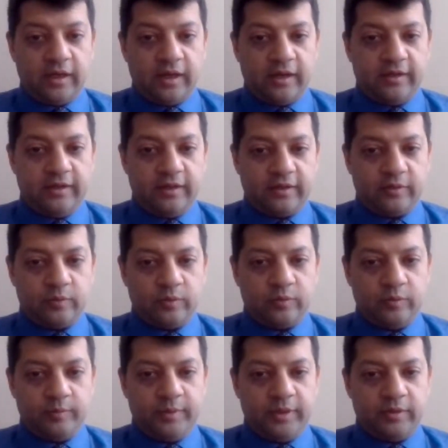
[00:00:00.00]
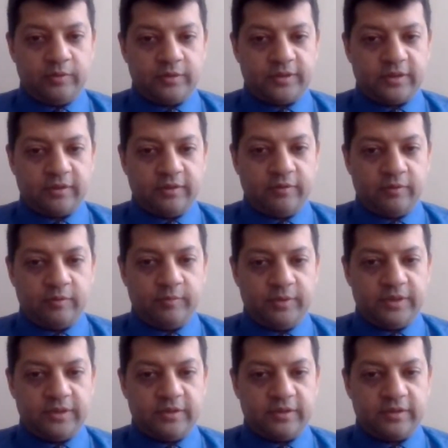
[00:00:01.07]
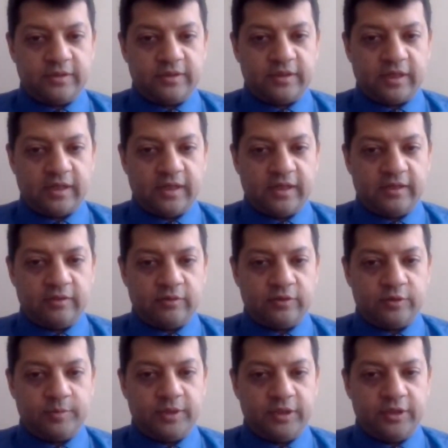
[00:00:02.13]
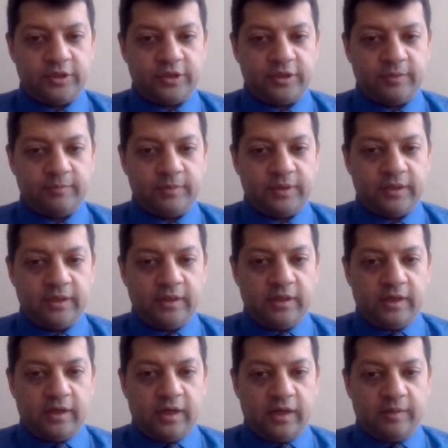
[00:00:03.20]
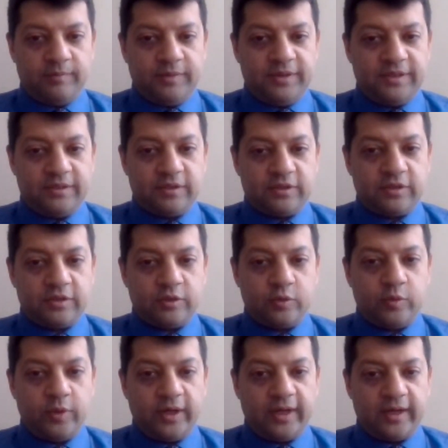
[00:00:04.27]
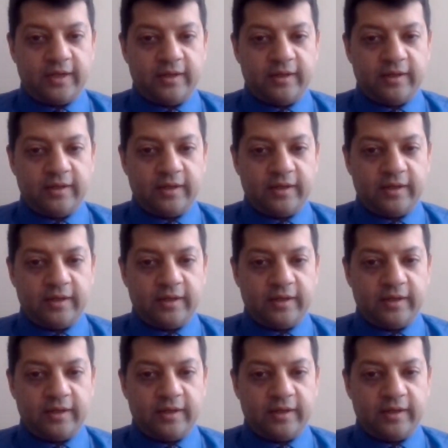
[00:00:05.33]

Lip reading: and the other one would be on starting your own business and entrepreneurship. This is just a quick